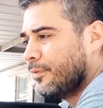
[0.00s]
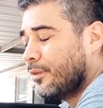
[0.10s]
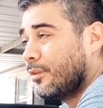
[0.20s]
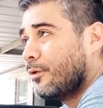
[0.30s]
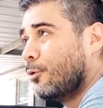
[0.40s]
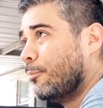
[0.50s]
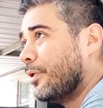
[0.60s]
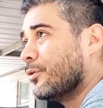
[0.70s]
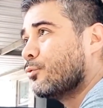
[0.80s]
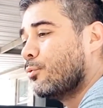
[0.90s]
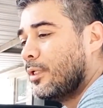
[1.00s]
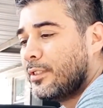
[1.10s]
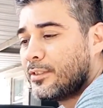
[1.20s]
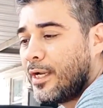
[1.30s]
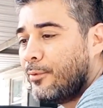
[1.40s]
the grouping is really
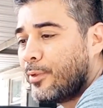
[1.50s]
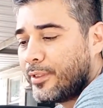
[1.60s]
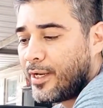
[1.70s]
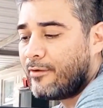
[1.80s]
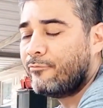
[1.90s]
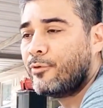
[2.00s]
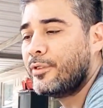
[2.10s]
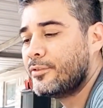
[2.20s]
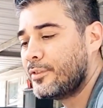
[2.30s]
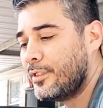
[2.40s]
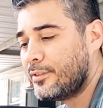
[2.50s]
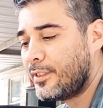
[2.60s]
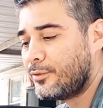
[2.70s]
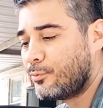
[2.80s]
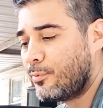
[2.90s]
tight. We're at 946.
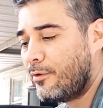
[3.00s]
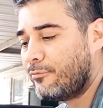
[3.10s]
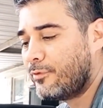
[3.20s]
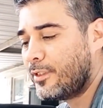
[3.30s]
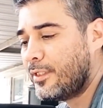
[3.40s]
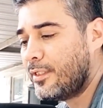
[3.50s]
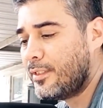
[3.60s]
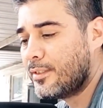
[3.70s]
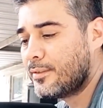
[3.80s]
That's roughly,